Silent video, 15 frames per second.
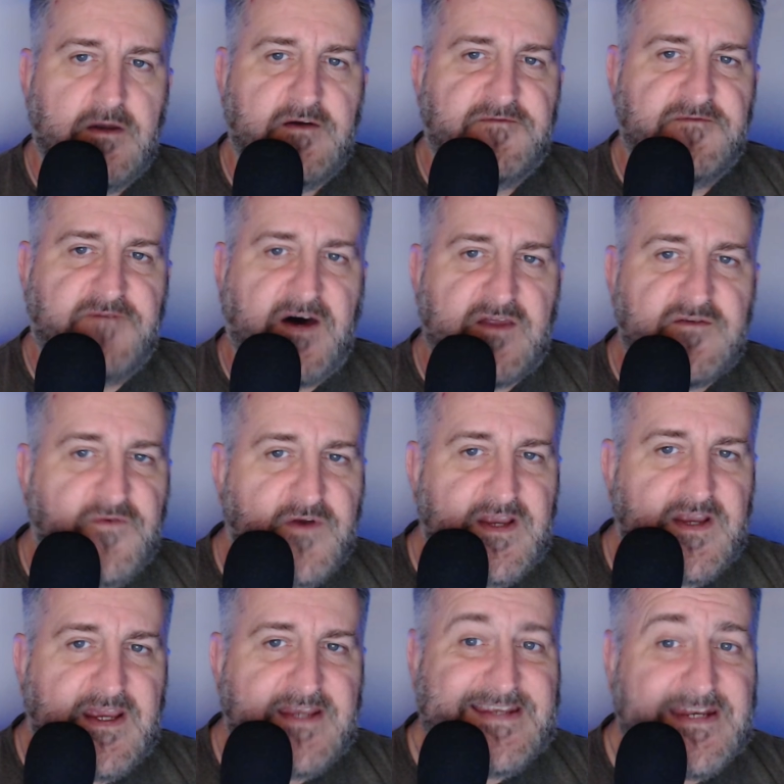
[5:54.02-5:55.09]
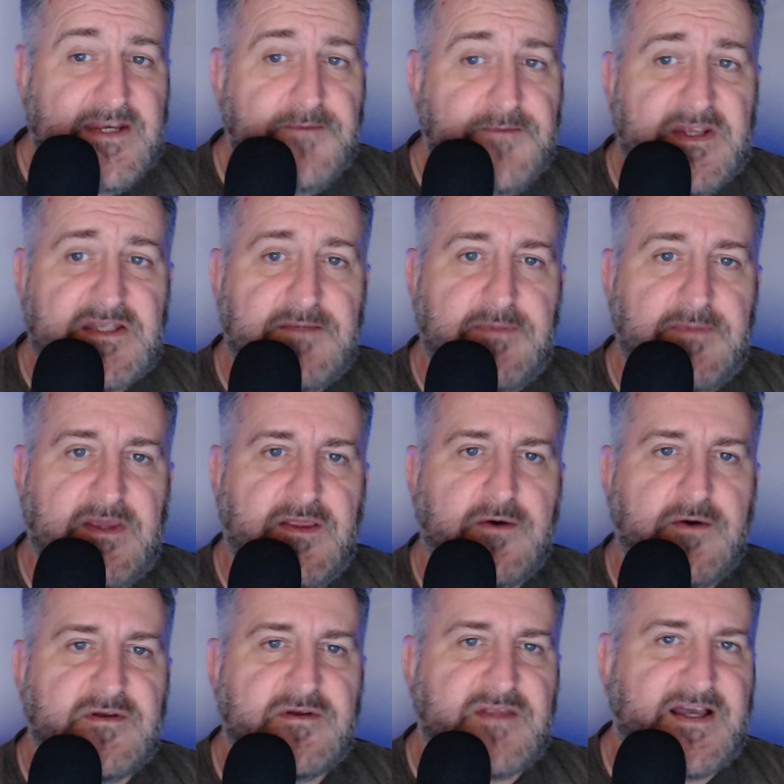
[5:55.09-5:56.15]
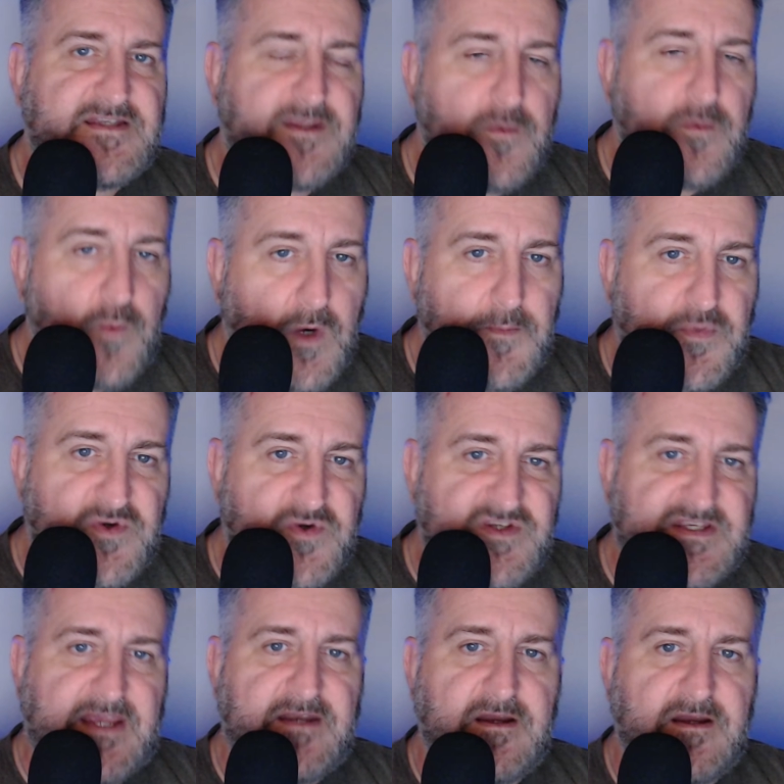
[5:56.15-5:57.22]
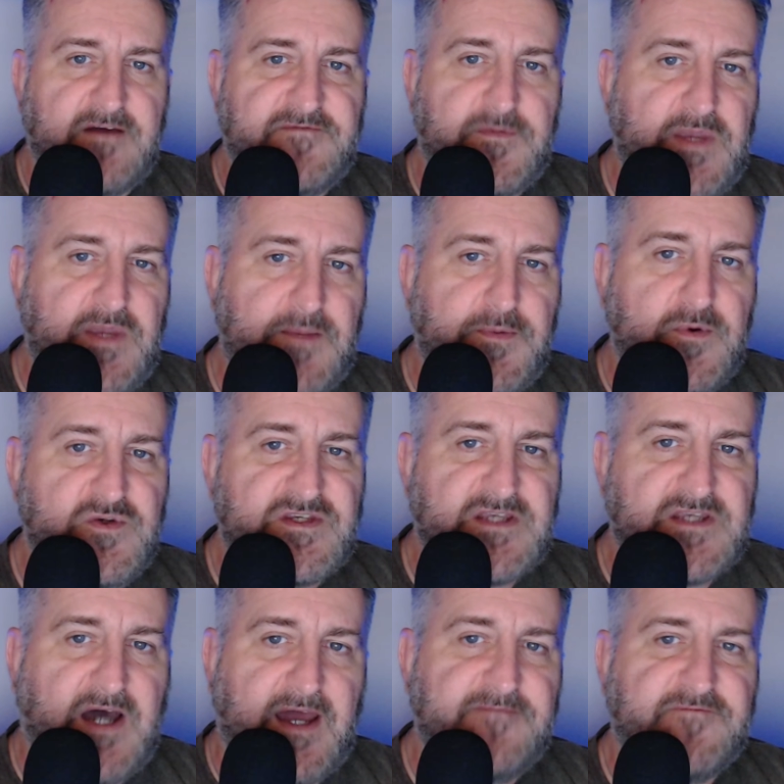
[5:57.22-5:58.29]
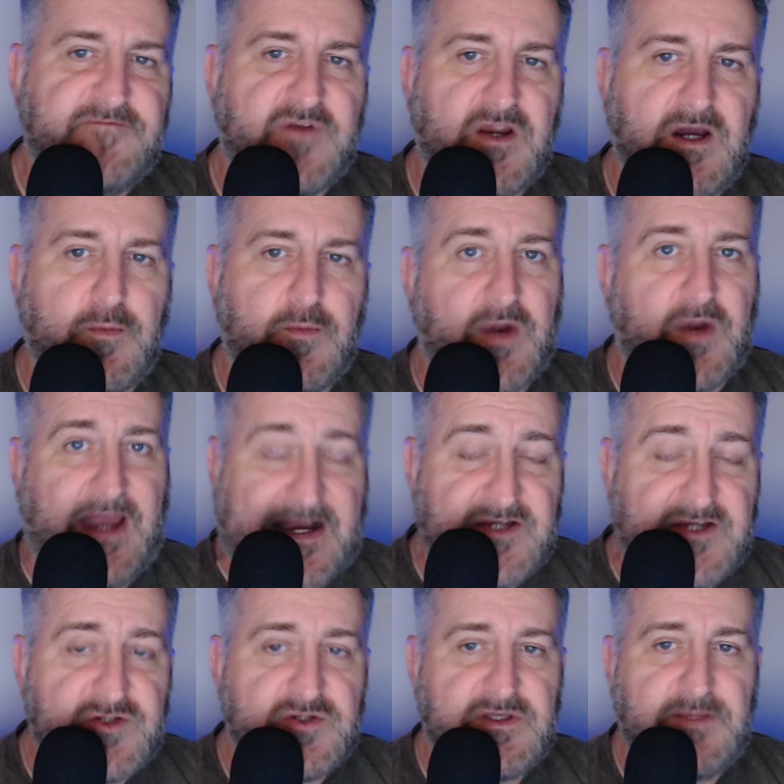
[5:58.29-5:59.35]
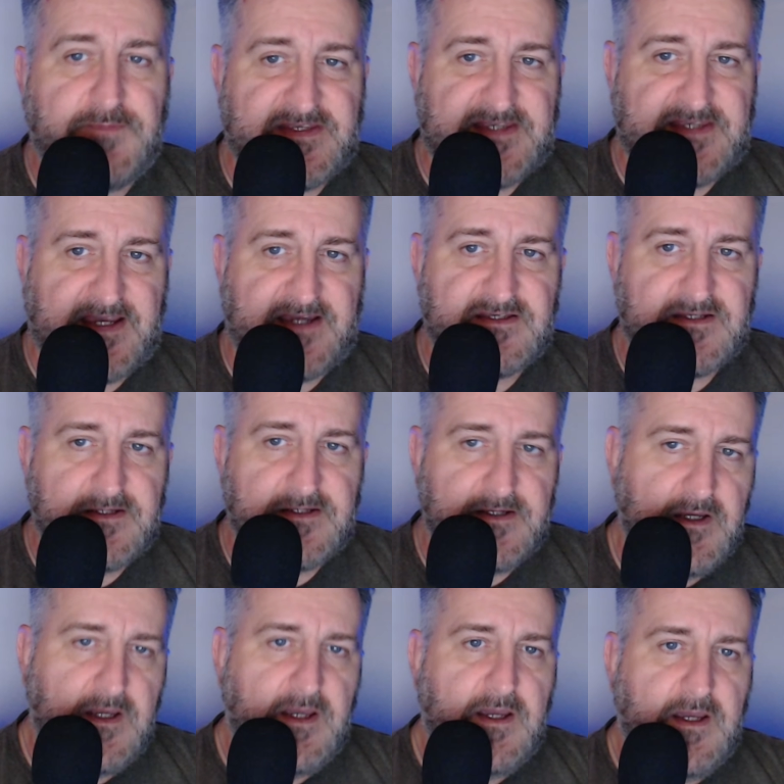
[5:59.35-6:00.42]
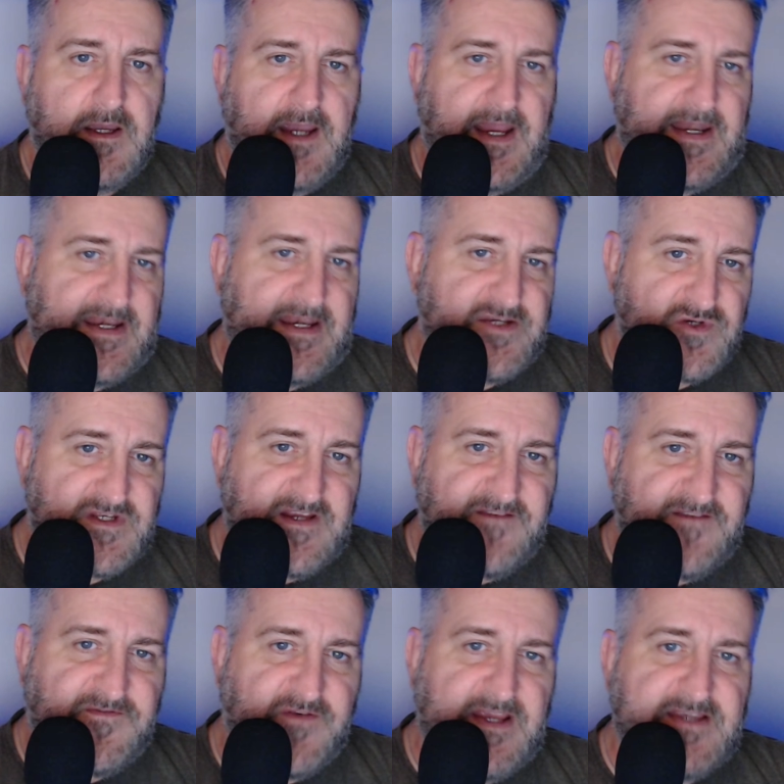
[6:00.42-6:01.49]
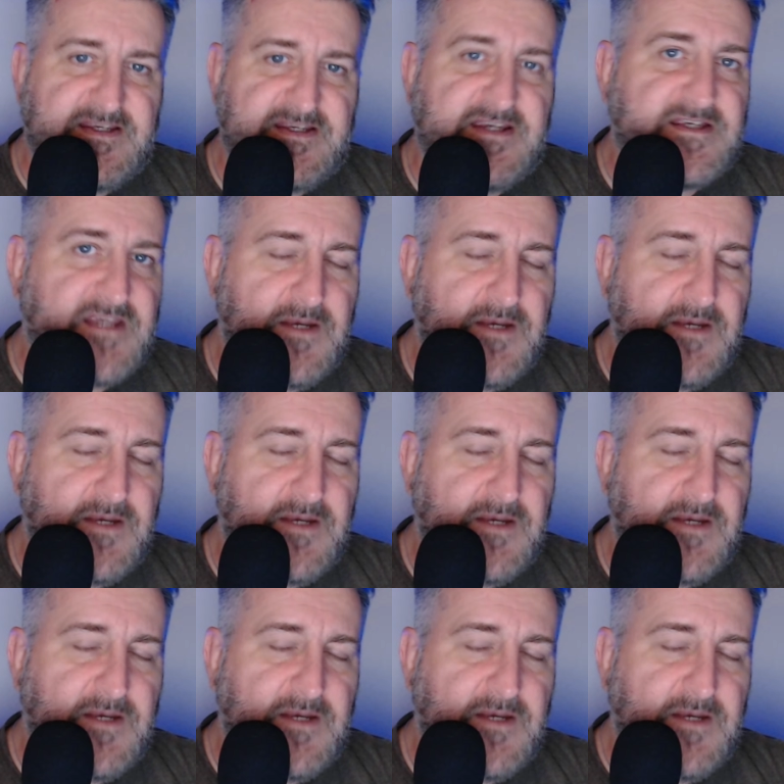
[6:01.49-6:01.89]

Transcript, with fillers: Father Fortea did admit to me, though, that less than 1% of the people who sought him for help were actually possessed. An interesting phrase he said